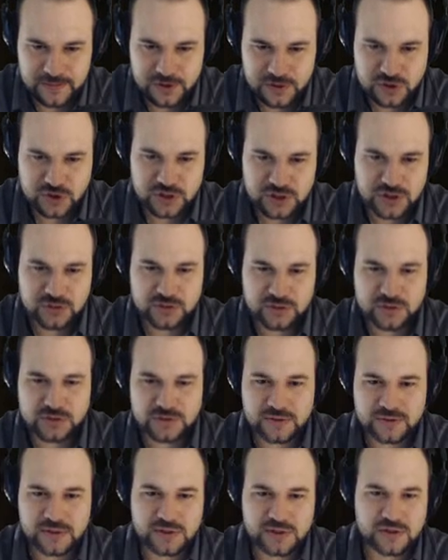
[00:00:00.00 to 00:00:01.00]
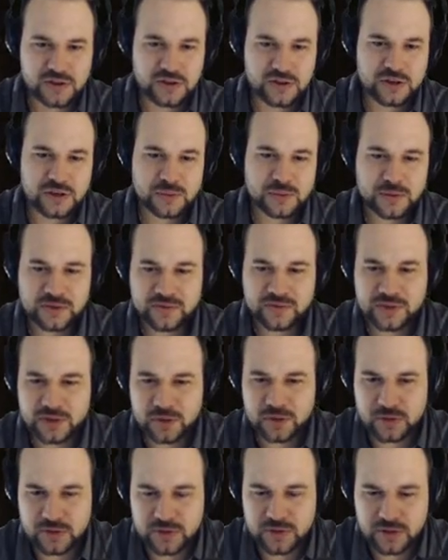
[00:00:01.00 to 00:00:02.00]
General of the Army of the
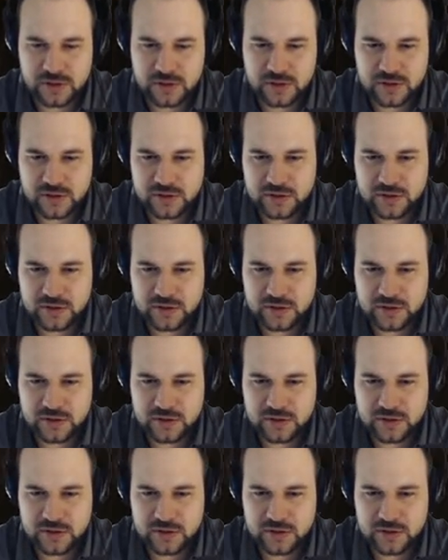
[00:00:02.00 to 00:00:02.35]
North.